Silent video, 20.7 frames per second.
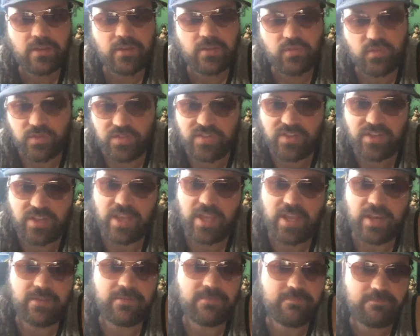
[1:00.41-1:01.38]

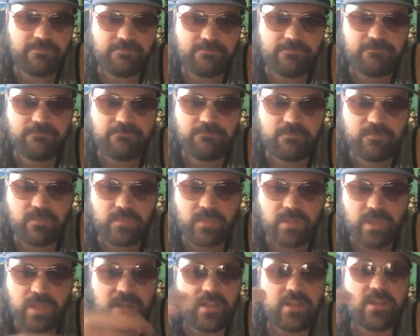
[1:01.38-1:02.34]
Christine,
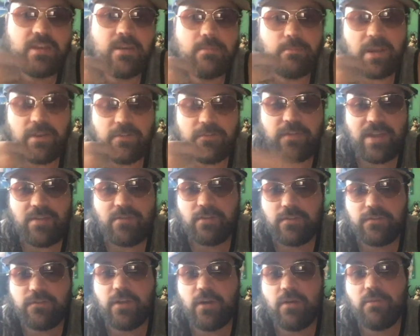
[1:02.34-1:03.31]

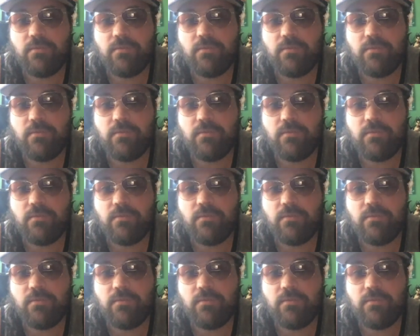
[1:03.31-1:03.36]
based